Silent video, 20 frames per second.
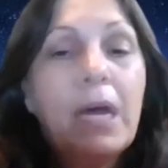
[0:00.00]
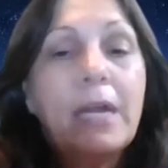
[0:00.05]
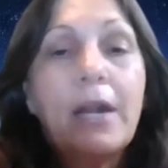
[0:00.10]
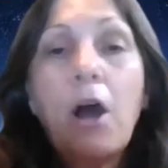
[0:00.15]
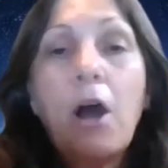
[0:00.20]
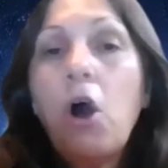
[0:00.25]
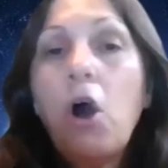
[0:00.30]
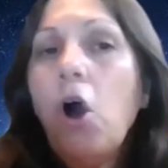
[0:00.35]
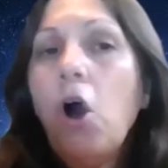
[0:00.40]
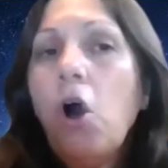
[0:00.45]
But
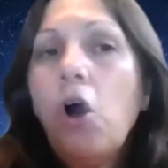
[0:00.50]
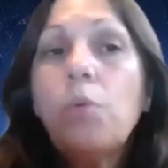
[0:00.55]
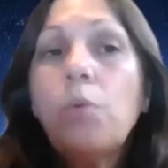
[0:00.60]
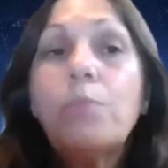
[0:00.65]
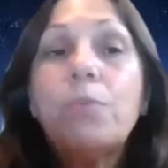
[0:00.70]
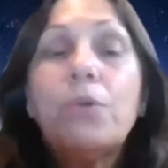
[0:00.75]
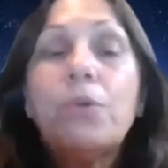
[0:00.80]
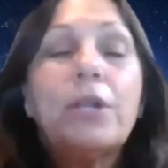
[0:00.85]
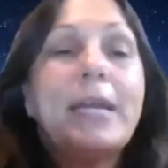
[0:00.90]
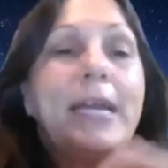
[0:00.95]

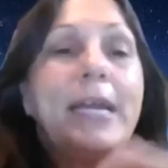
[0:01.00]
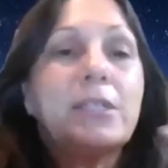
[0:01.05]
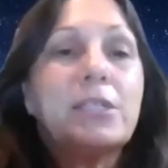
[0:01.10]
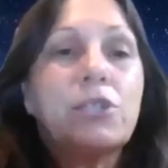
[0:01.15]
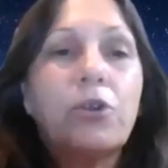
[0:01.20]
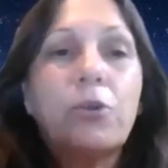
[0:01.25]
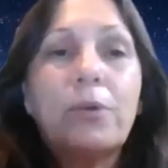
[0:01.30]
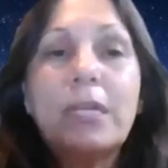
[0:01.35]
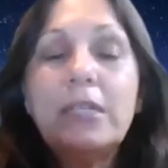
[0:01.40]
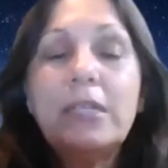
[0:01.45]
all
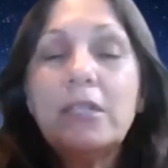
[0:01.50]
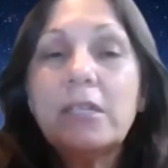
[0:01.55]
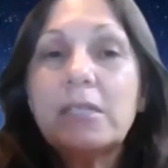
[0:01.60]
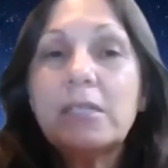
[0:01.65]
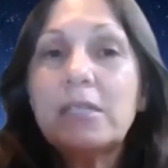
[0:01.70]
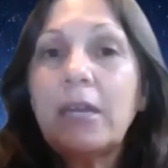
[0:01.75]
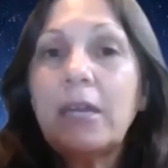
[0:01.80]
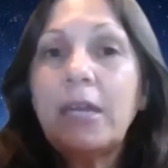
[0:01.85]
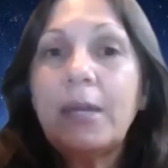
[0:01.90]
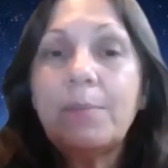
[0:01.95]
plants are in
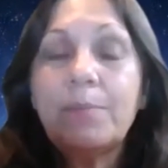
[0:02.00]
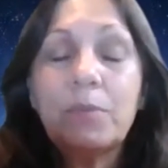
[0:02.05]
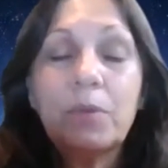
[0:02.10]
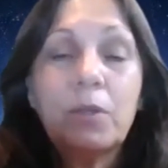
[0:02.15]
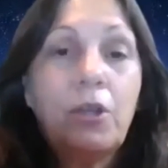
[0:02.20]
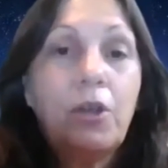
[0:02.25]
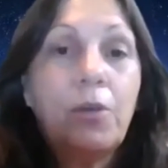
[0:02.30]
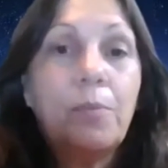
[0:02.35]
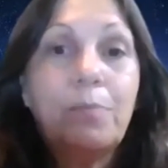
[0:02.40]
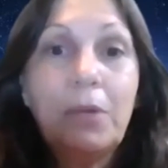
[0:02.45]
the
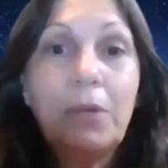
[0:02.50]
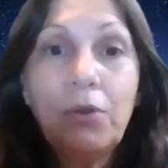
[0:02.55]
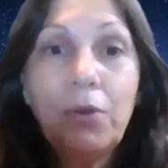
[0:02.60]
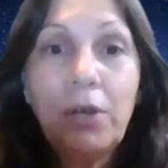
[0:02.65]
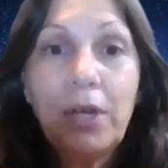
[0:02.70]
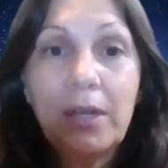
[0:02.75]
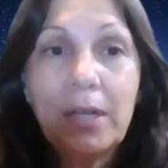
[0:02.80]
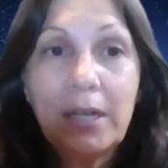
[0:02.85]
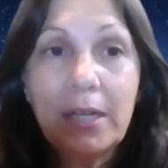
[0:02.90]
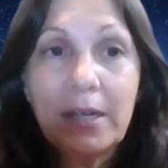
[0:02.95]
same
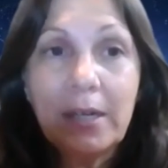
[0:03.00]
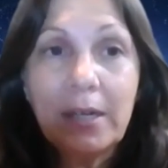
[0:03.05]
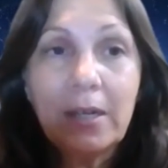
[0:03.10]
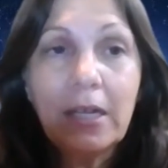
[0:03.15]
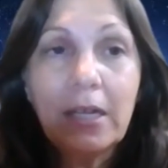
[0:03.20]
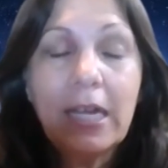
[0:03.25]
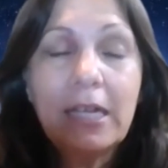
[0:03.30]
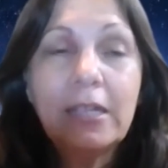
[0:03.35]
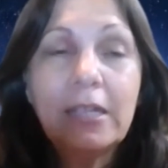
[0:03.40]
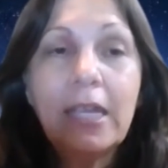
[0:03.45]
community
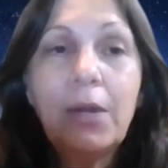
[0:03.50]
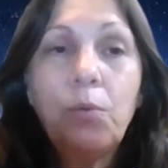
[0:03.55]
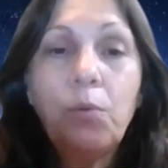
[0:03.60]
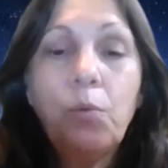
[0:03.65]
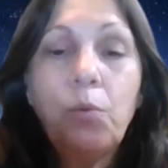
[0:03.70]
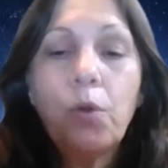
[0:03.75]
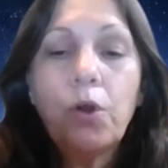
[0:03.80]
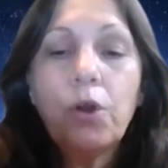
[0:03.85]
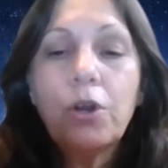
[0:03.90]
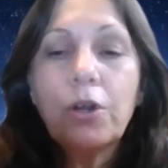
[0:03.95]
and they
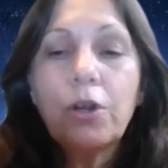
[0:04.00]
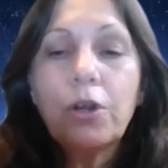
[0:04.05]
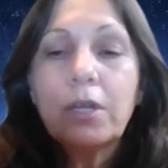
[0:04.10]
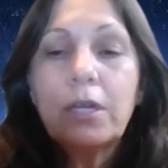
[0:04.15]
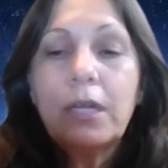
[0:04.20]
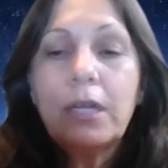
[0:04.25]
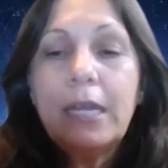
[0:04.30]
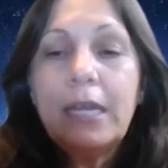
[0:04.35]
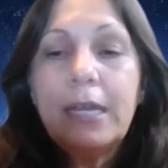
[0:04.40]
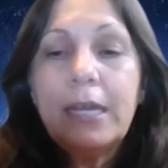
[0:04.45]
work
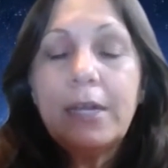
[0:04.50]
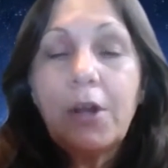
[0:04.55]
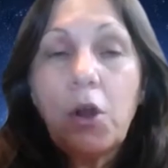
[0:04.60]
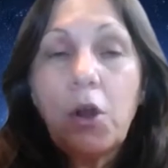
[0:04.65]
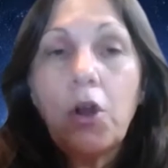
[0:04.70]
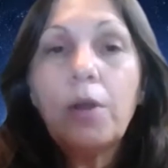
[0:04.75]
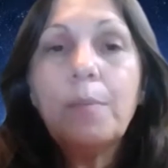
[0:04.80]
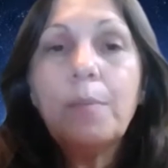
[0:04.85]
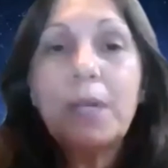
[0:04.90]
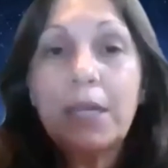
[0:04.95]
in
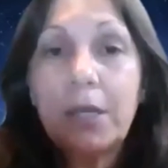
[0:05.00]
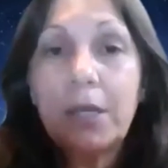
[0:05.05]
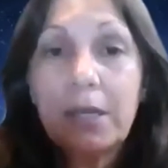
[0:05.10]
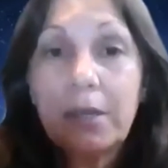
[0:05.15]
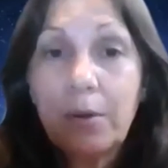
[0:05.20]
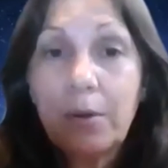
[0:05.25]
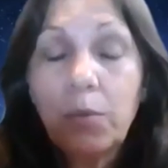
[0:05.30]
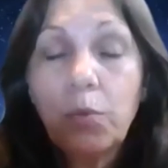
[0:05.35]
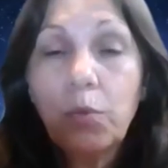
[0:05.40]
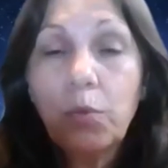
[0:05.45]

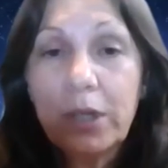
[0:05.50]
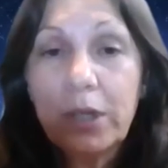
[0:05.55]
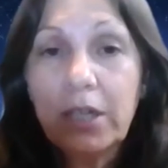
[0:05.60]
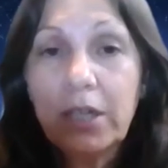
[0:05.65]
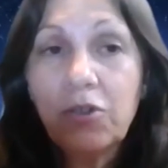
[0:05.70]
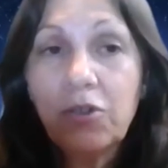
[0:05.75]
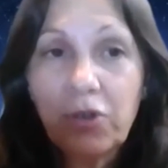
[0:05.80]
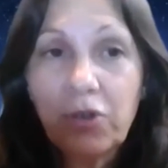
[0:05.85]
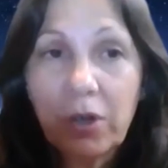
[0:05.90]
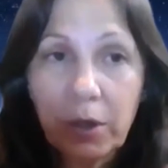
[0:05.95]
harmony with
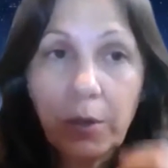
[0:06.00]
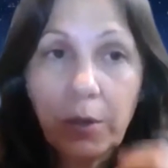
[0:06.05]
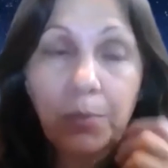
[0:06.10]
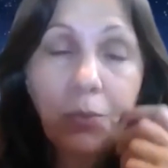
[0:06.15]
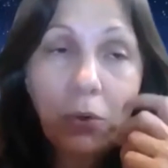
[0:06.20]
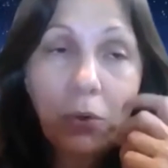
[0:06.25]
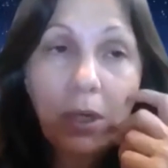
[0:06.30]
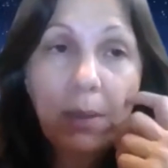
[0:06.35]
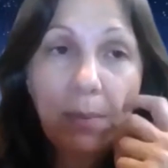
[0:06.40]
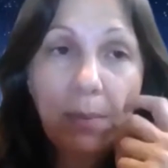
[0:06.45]
each other
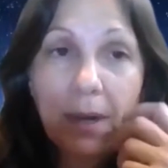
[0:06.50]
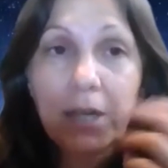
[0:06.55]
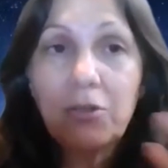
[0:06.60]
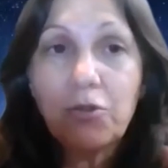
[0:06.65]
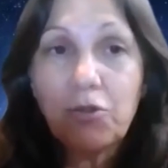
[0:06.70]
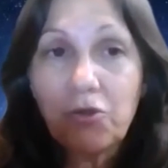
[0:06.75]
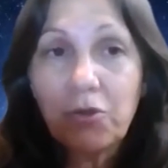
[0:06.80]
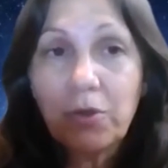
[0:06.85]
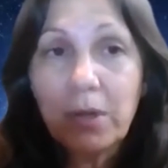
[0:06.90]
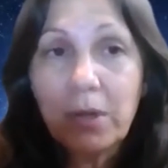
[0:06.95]
pretty
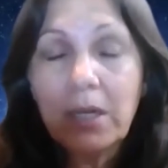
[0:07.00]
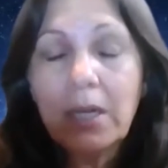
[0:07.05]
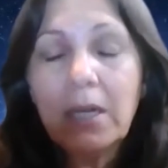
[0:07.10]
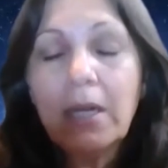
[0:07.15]
much.